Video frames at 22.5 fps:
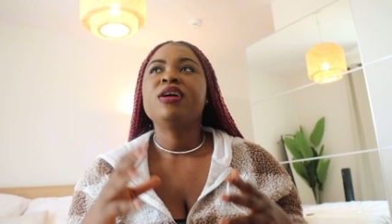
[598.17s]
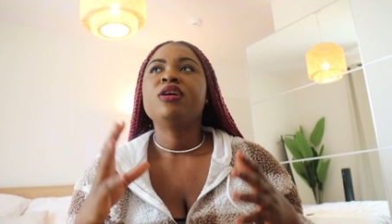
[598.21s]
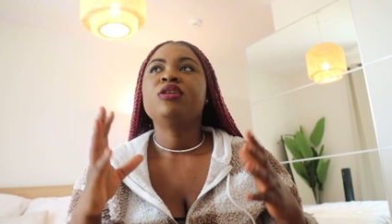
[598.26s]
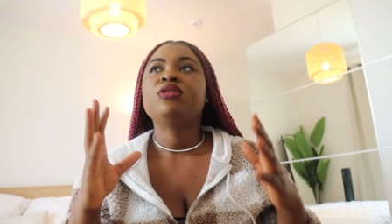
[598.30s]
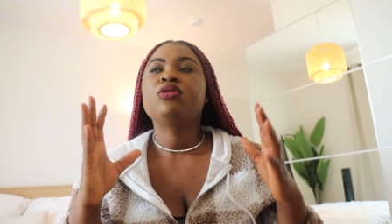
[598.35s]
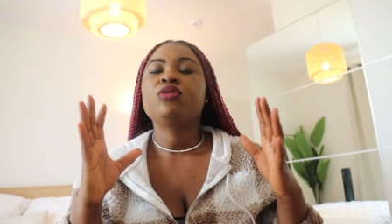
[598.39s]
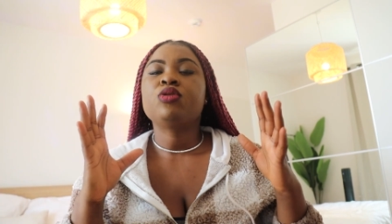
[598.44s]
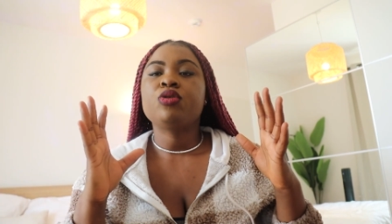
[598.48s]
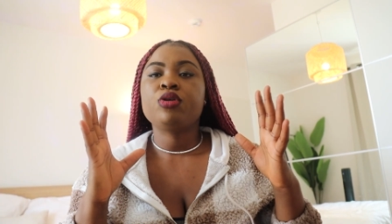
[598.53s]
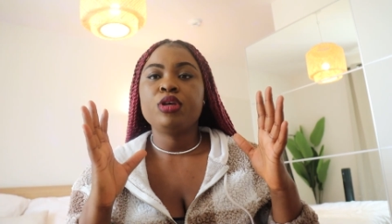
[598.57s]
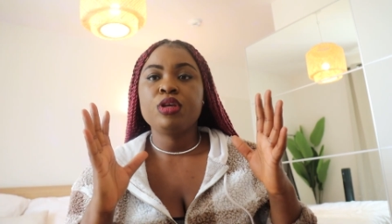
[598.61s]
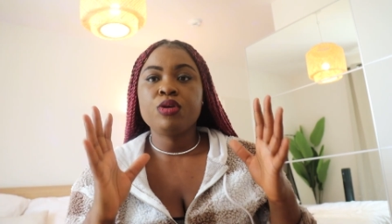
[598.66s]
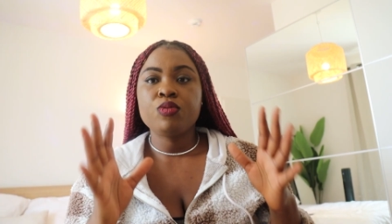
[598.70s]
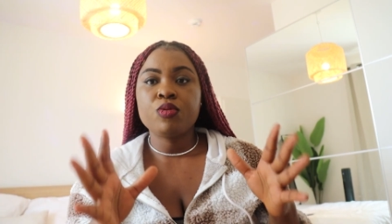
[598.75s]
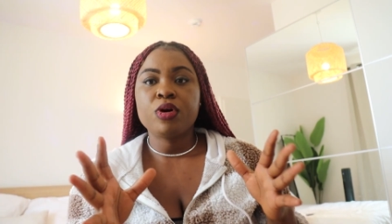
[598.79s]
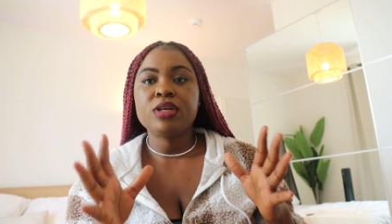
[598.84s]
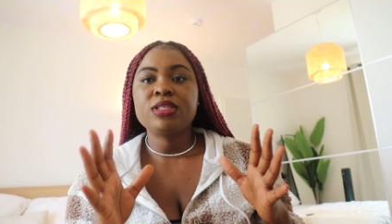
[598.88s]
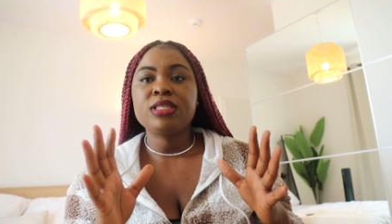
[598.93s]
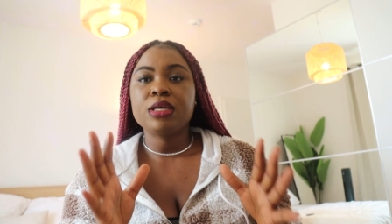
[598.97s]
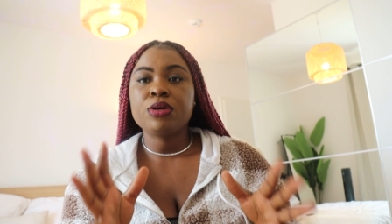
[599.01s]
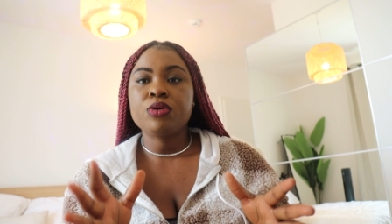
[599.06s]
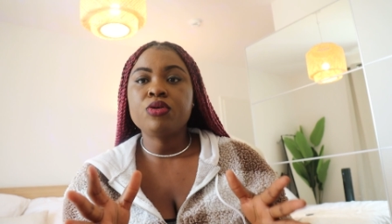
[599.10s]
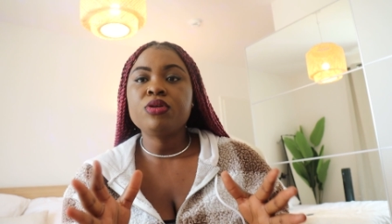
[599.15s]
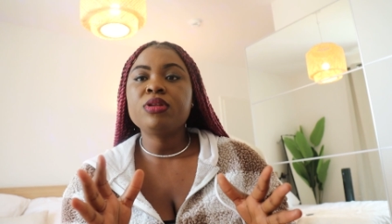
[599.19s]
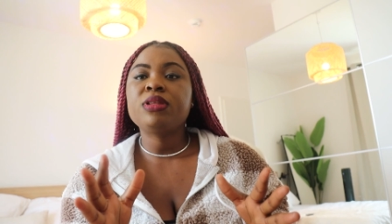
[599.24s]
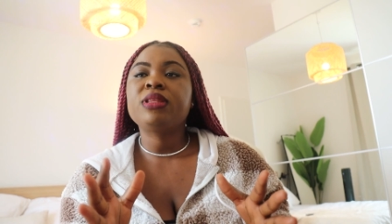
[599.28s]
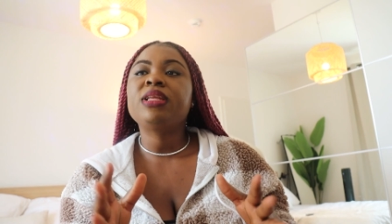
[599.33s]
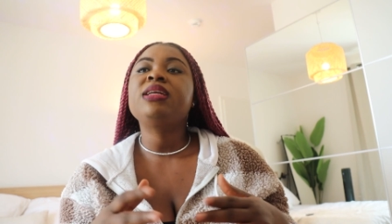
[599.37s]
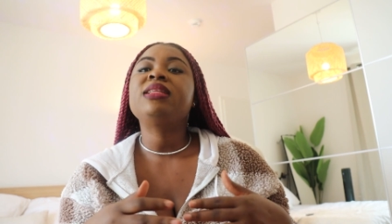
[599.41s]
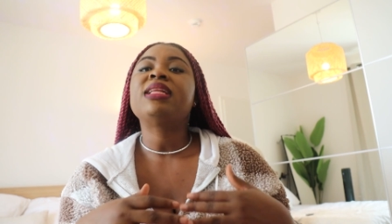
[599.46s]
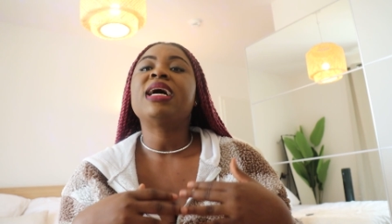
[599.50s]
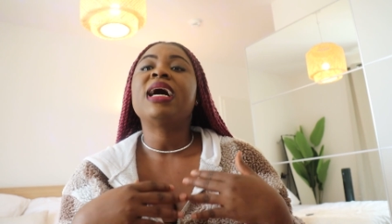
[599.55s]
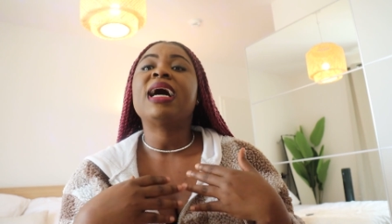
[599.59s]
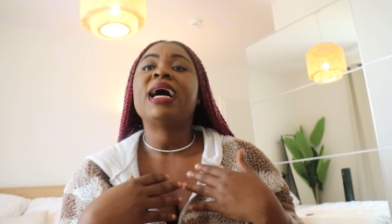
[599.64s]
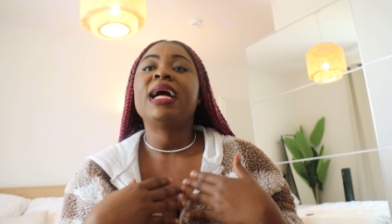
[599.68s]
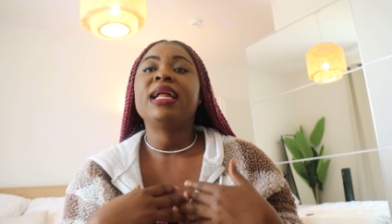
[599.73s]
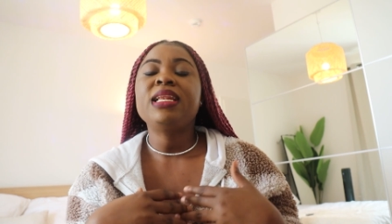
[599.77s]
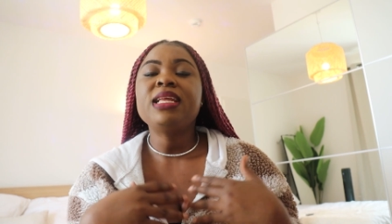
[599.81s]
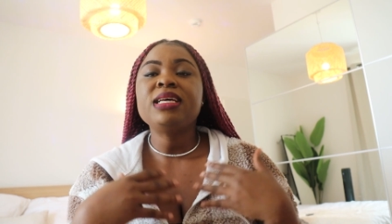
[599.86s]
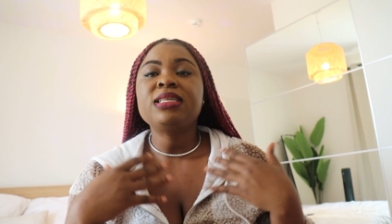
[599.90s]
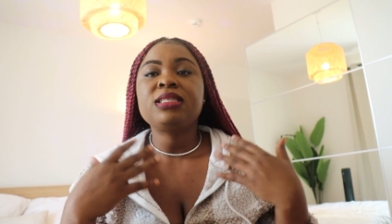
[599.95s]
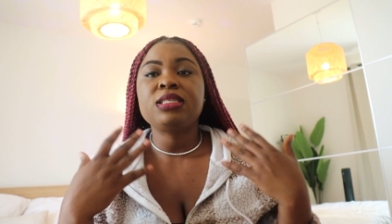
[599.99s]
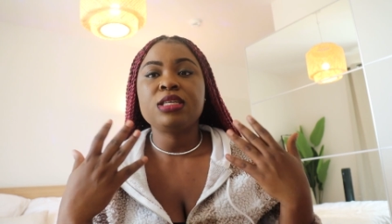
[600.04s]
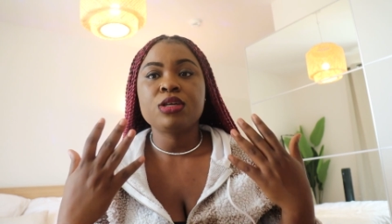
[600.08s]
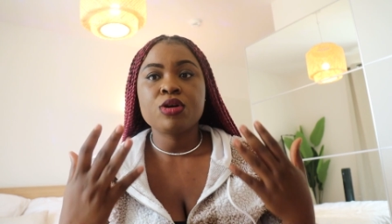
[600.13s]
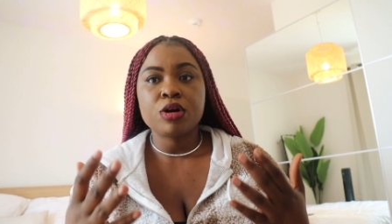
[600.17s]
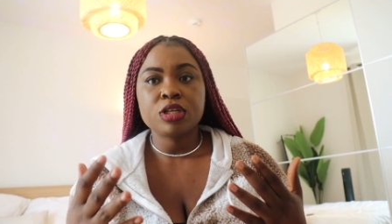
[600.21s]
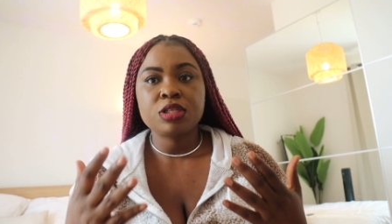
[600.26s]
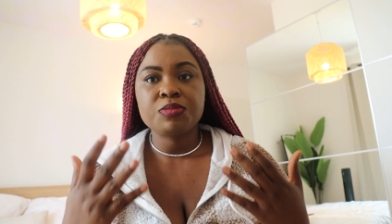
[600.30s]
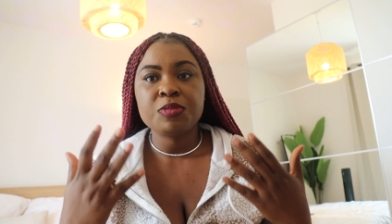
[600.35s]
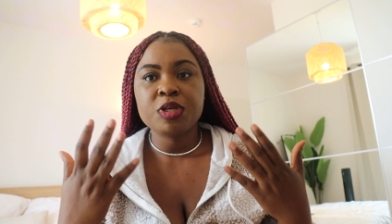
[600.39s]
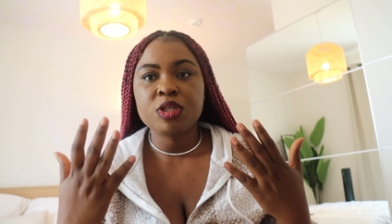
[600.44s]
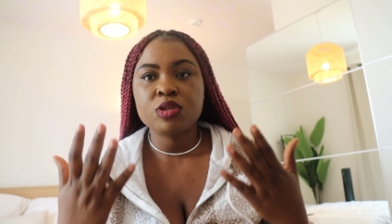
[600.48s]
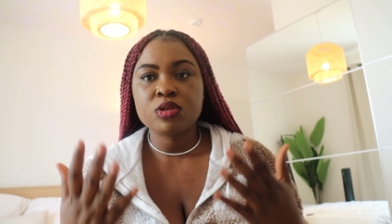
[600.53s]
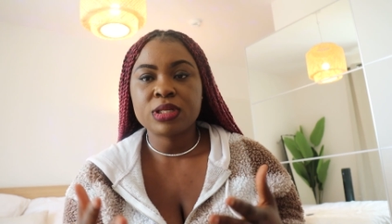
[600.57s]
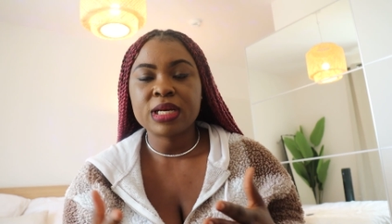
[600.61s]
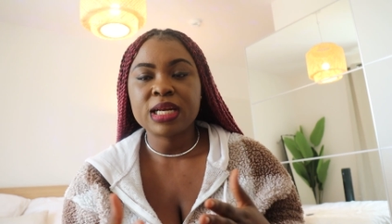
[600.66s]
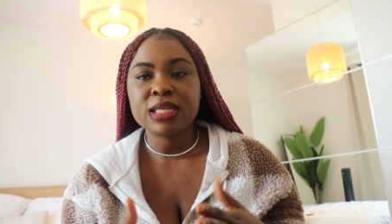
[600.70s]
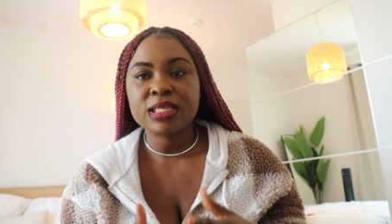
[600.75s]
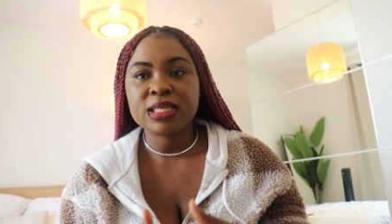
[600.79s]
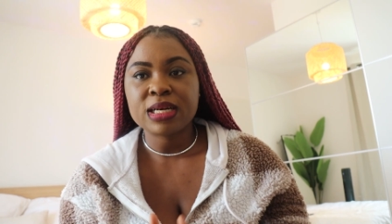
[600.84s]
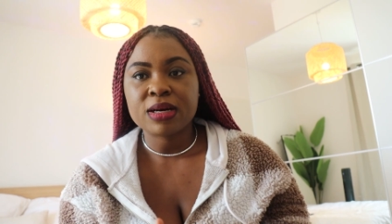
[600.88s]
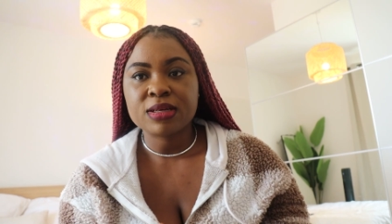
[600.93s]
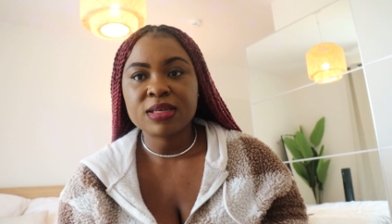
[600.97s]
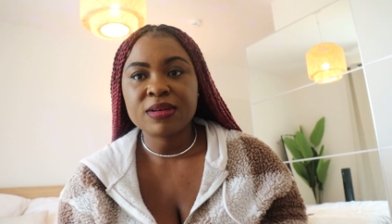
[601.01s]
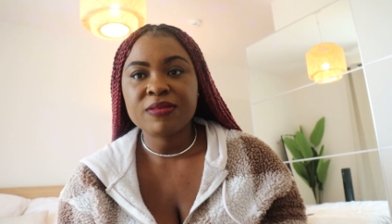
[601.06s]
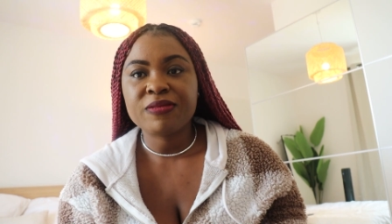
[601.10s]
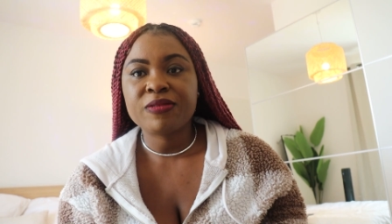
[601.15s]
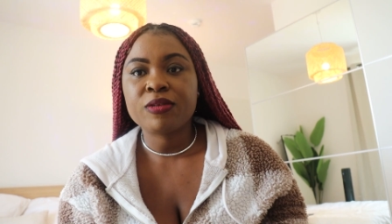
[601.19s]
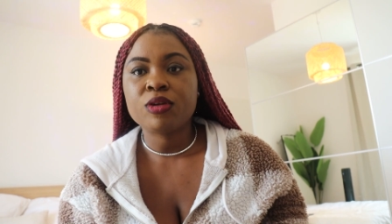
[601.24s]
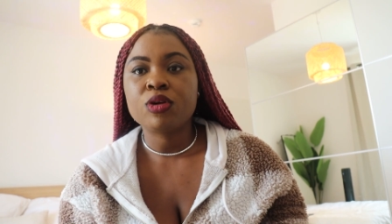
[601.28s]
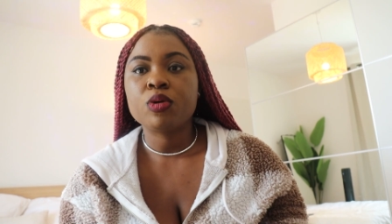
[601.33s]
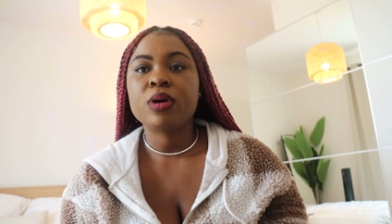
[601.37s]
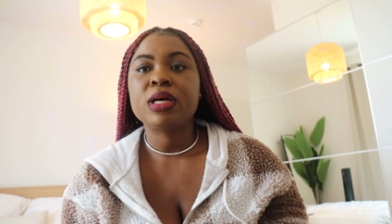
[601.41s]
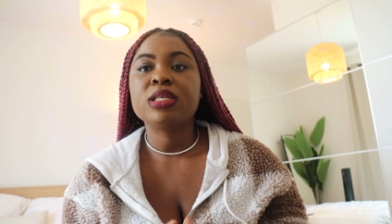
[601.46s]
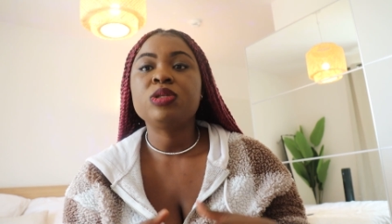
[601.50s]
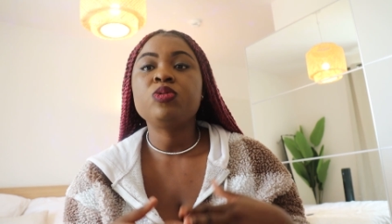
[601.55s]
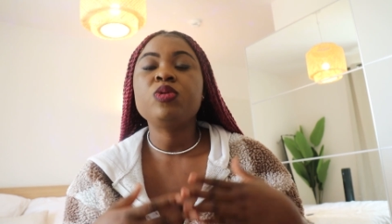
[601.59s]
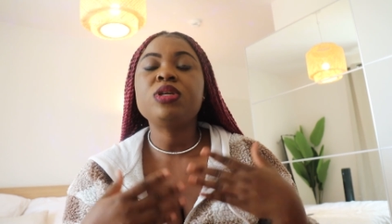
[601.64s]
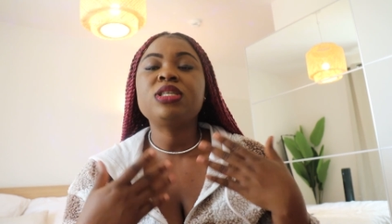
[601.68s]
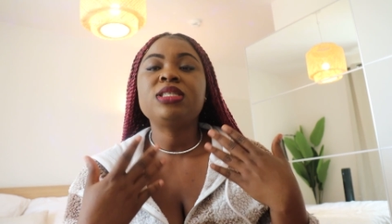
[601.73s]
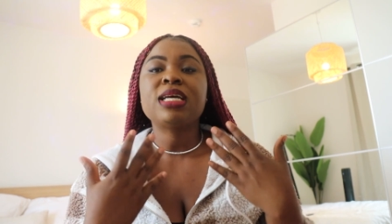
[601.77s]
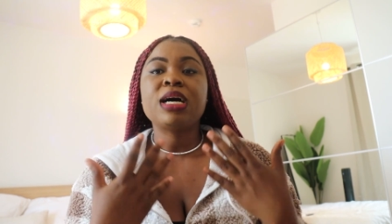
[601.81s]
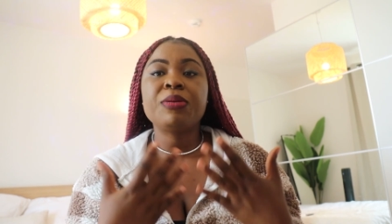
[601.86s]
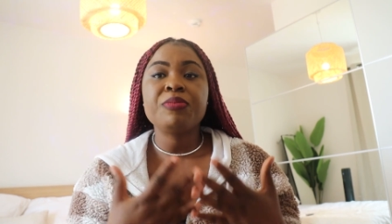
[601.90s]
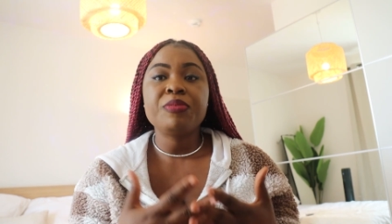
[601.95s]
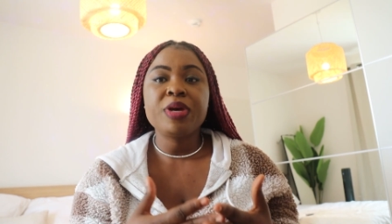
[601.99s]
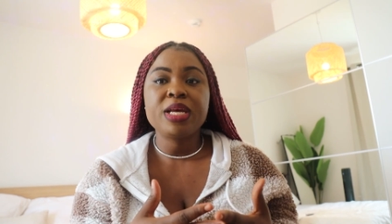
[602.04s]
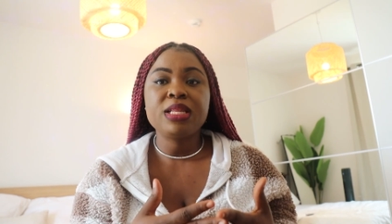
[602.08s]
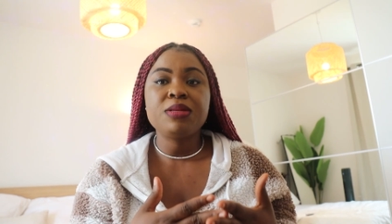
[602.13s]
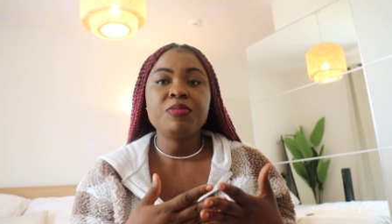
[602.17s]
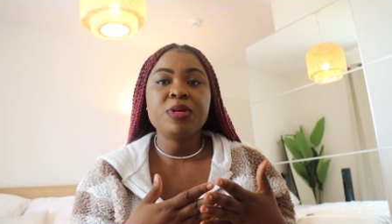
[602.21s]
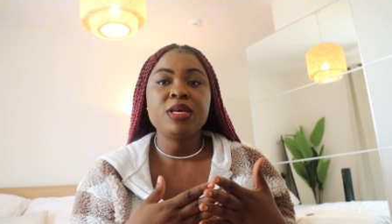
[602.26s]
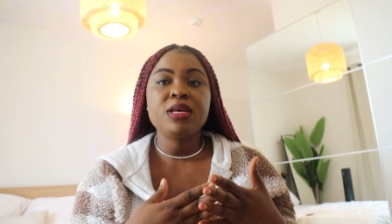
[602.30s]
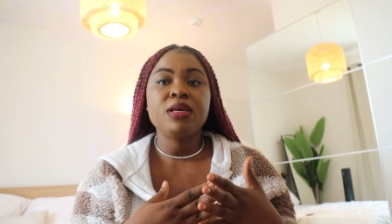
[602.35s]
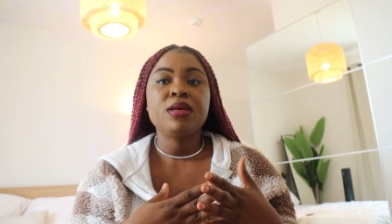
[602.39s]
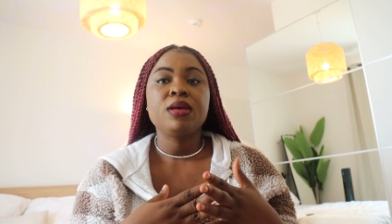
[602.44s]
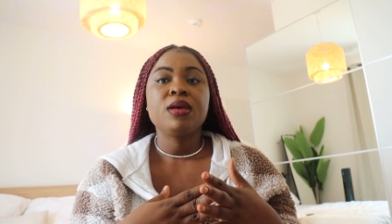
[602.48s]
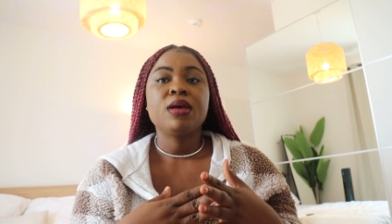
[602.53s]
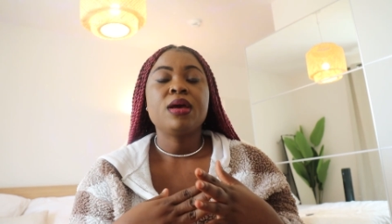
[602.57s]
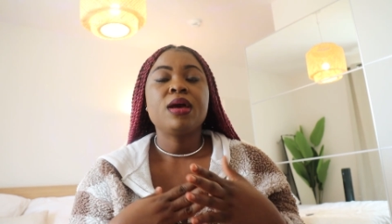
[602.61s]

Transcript: So it was a good thing that at least it got me to 10,000 followers, which now made me